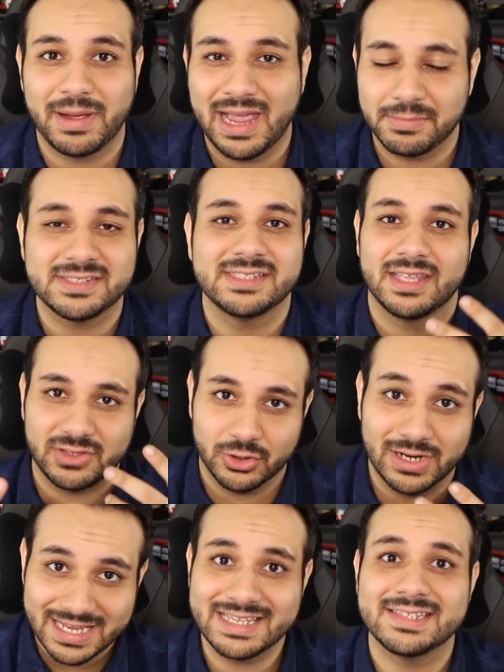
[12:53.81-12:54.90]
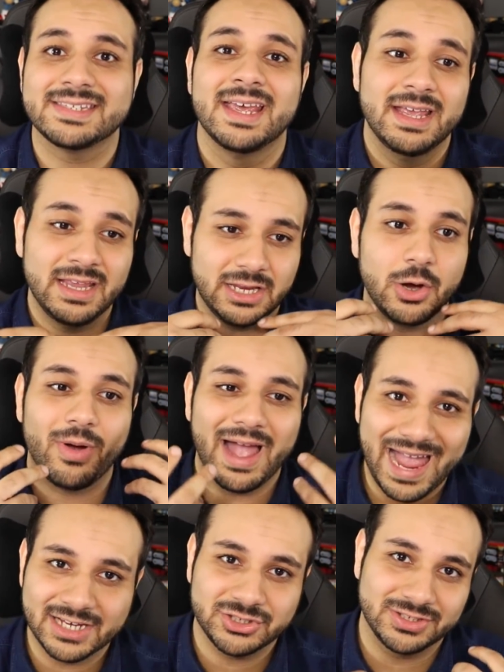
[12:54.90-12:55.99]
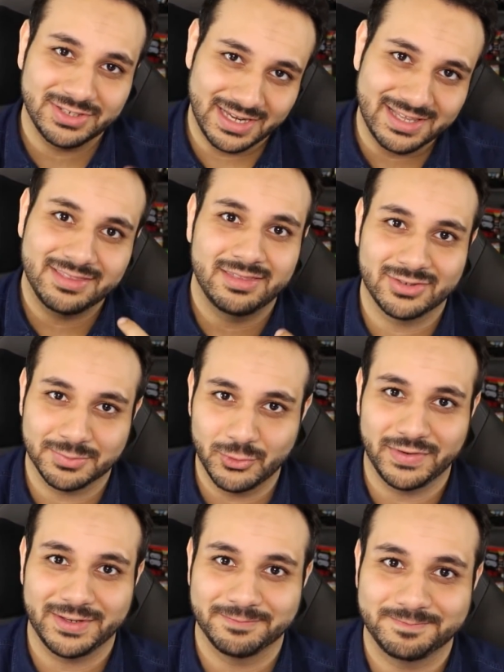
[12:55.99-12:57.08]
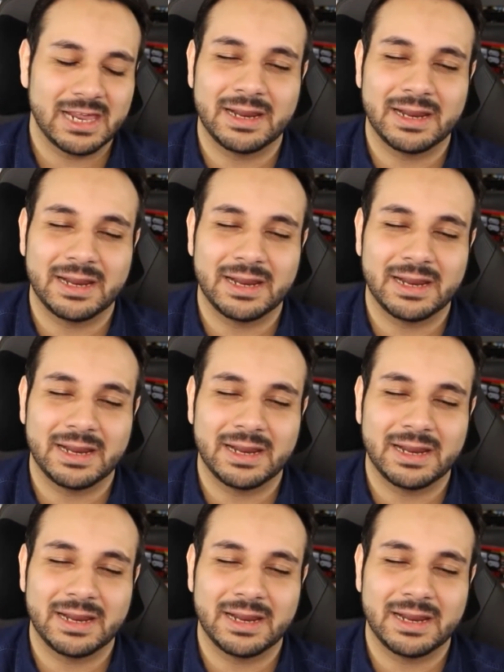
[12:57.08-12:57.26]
I'm happy to see that there is, action in this movie.